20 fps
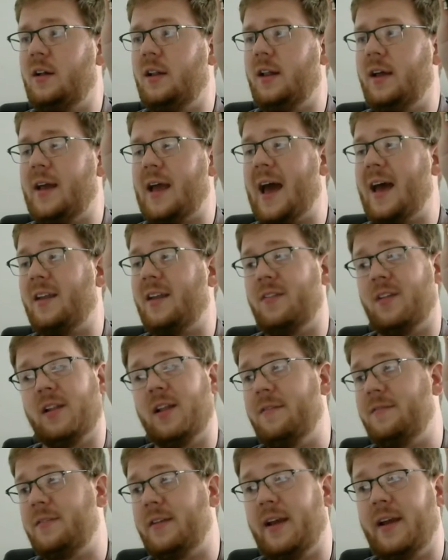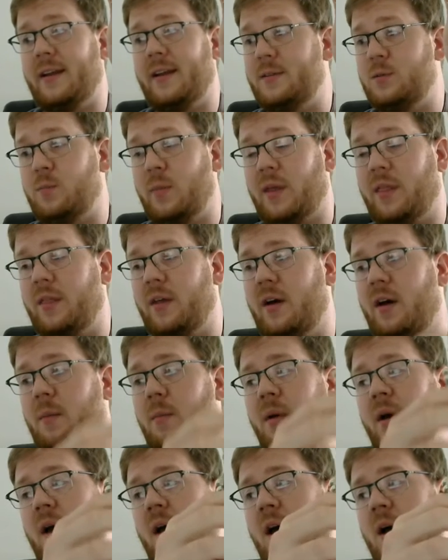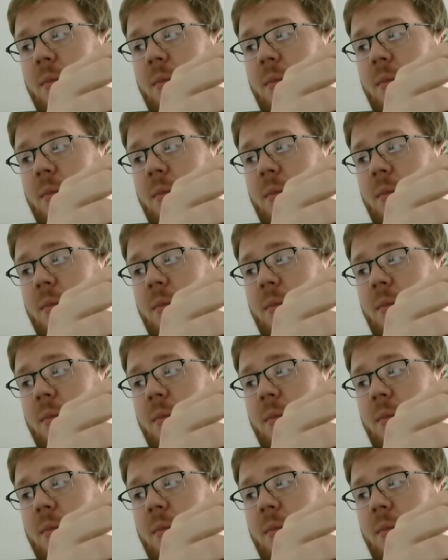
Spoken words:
All I add in the left hand is my thumb.